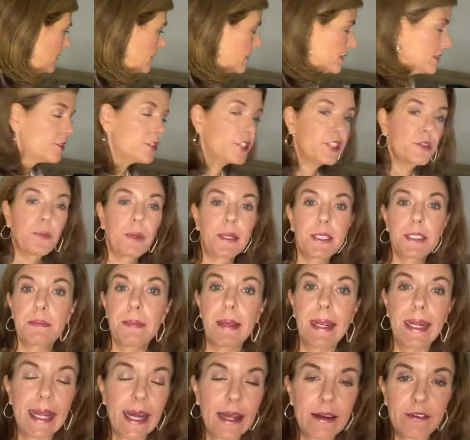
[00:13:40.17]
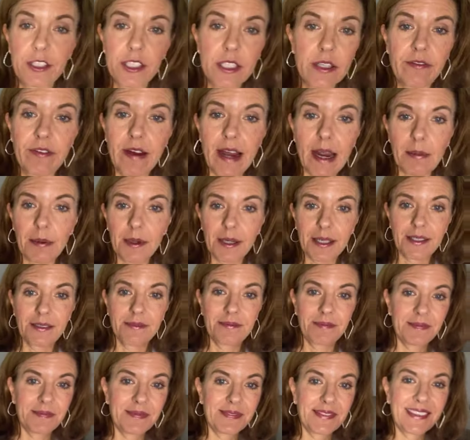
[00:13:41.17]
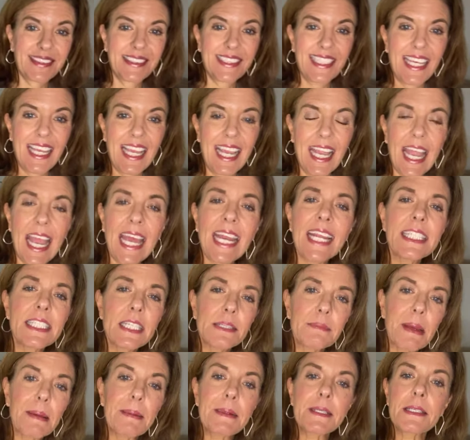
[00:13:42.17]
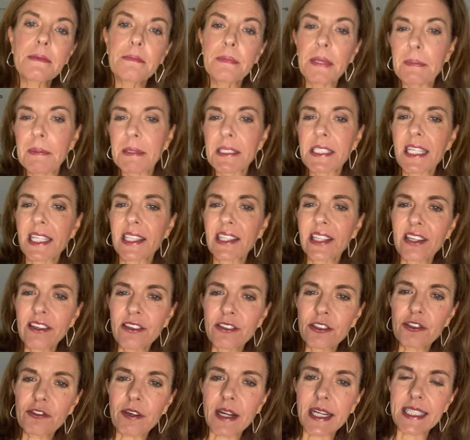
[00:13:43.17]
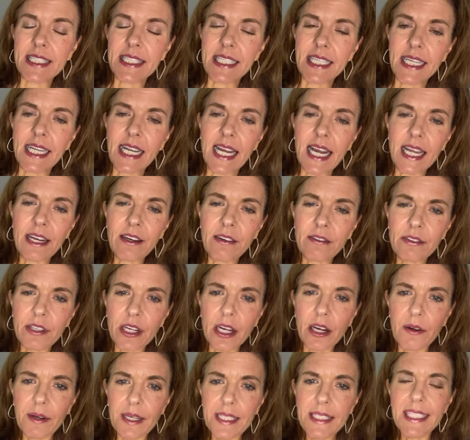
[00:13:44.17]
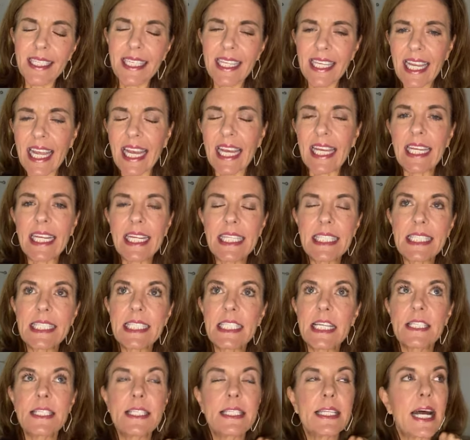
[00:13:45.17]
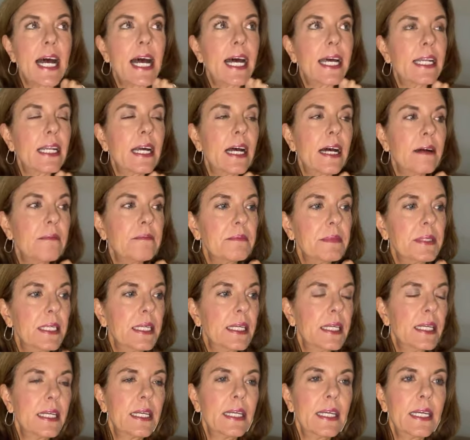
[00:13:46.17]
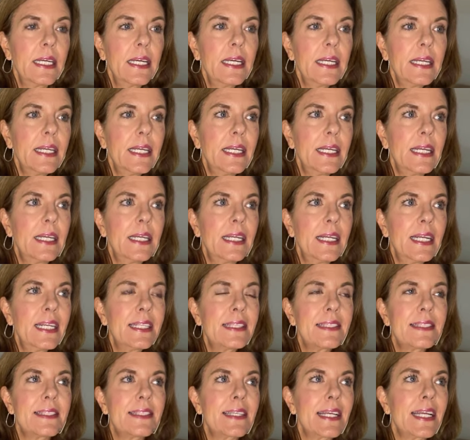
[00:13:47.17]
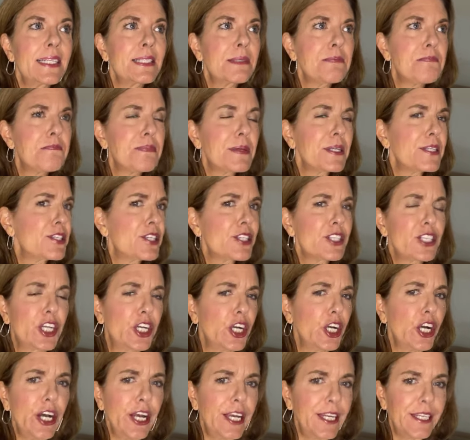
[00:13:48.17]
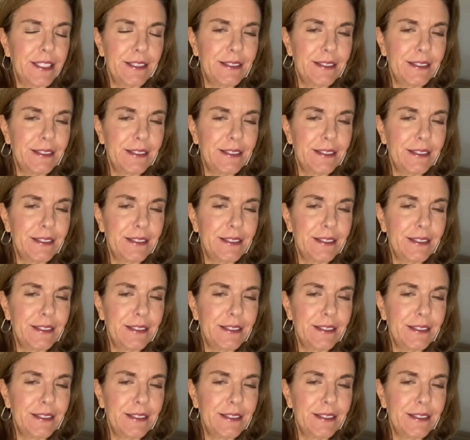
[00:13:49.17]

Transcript: it's just what it's made out of, just the fabric. And it's maybe it's, maybe it's a little dressy. I don't know. It's a knit. It's just not, um, it's it's it's just good.